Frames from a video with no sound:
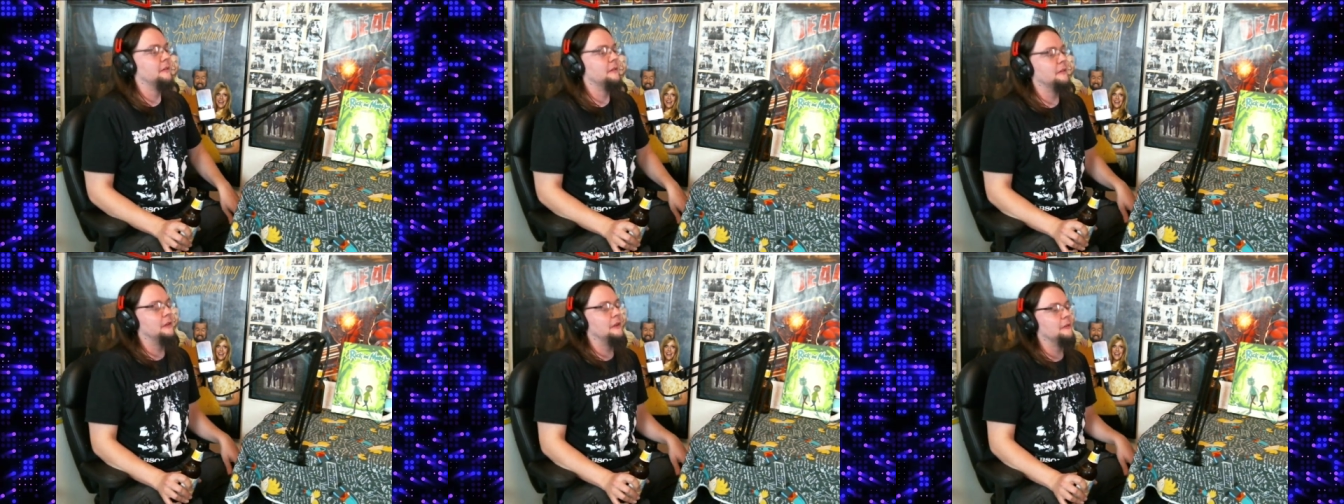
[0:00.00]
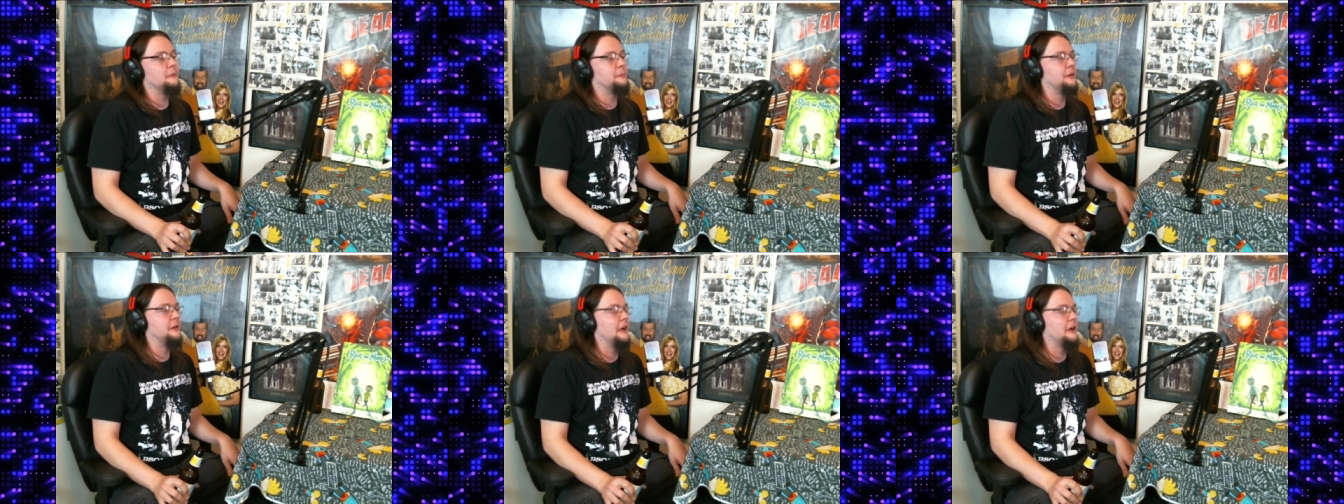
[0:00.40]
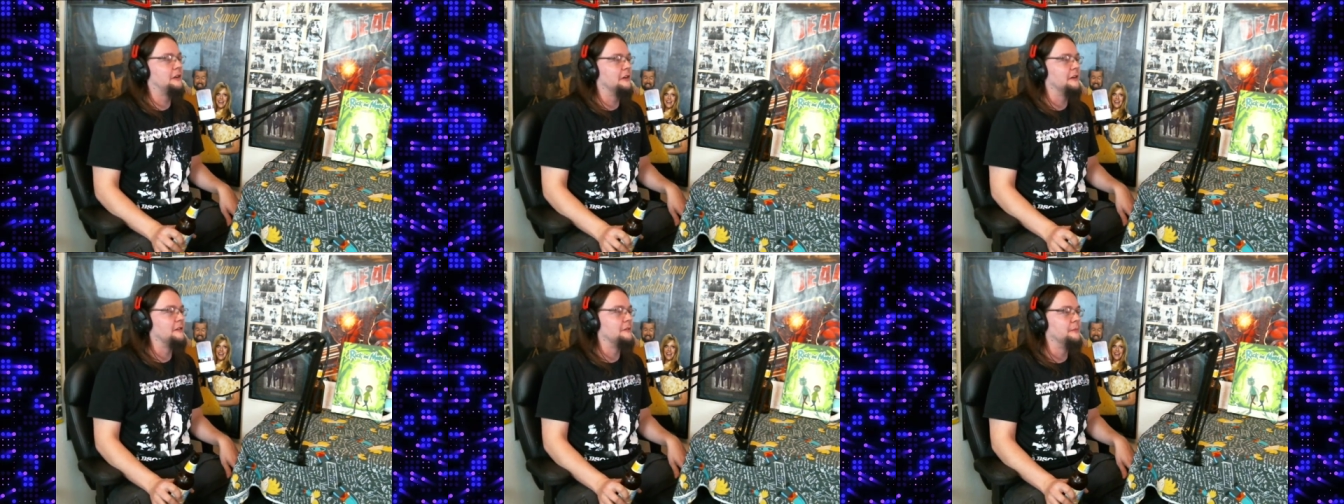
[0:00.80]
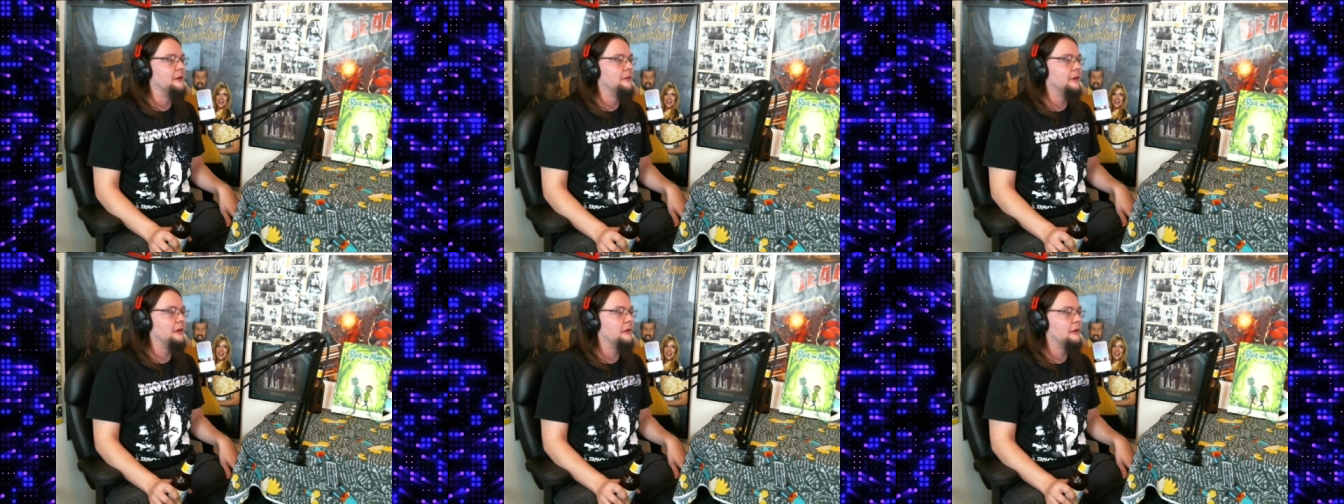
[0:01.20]
you know, the production of the
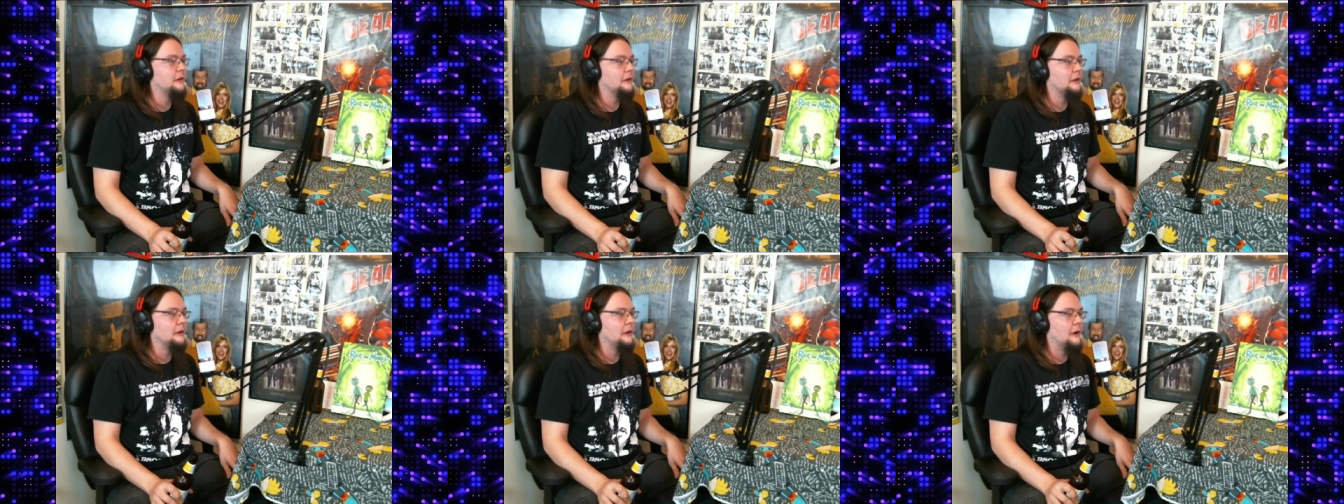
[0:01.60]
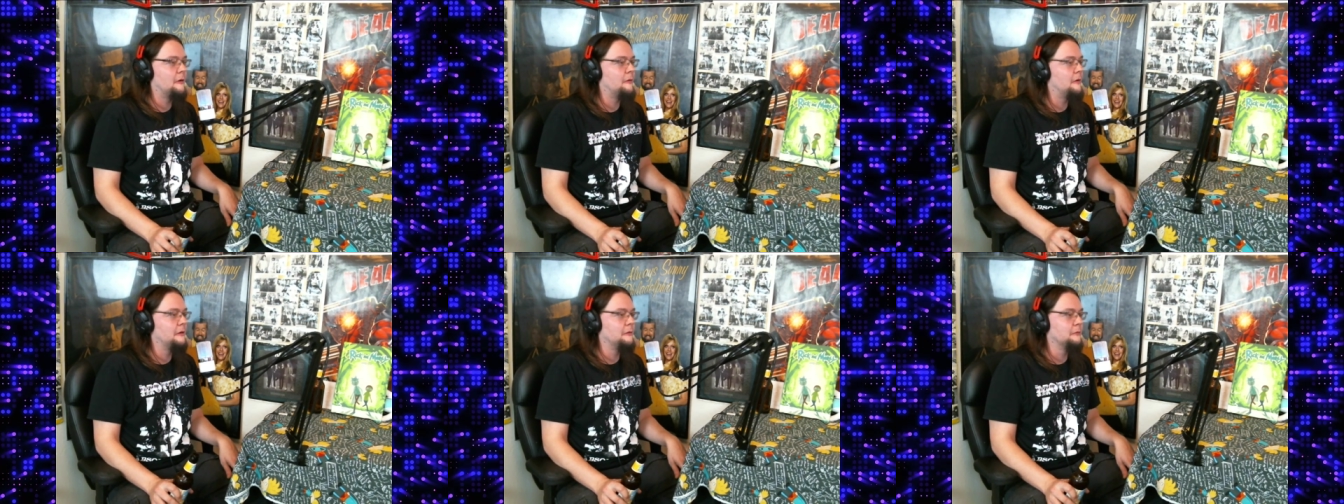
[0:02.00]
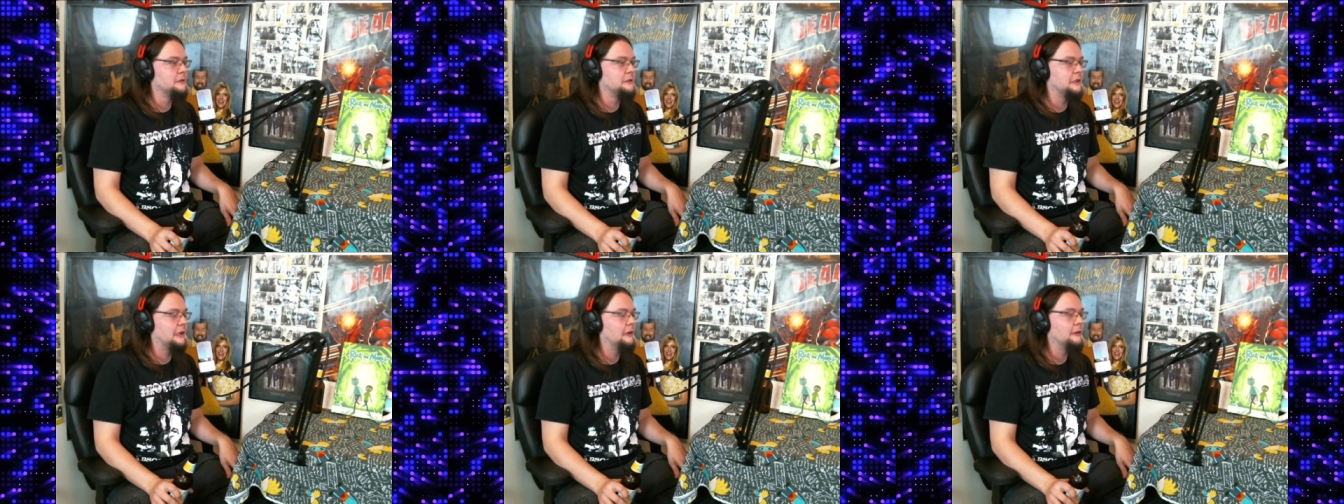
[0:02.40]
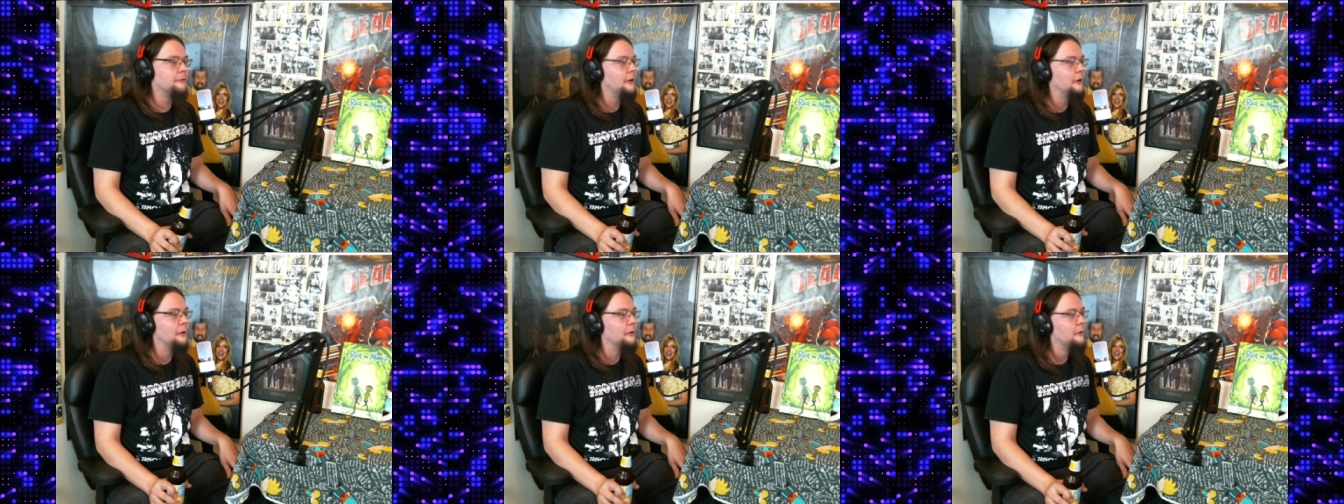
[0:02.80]
movie, no one was
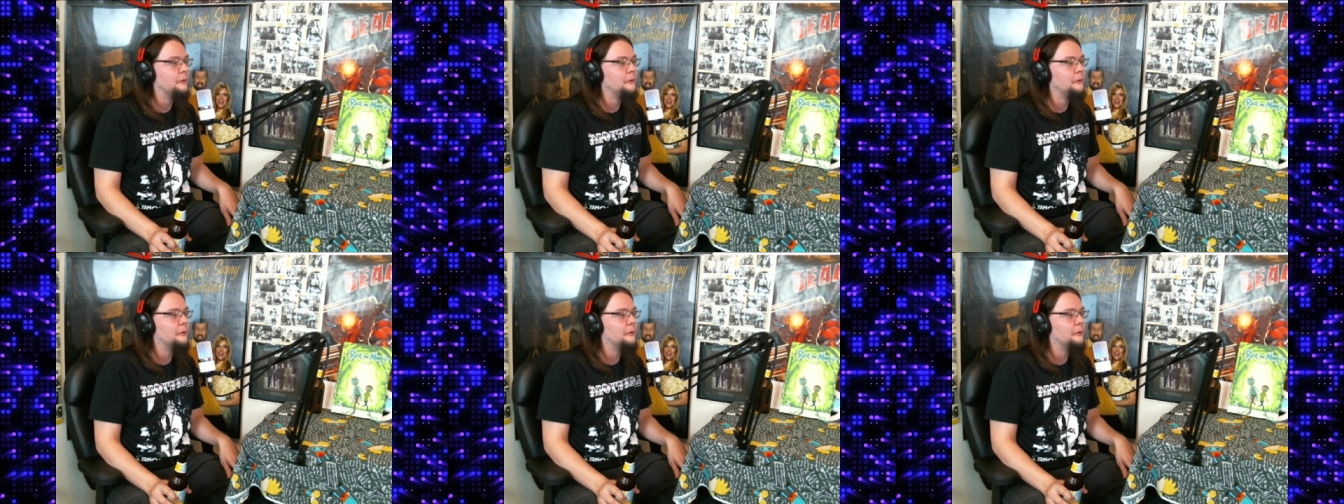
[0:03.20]
interviewed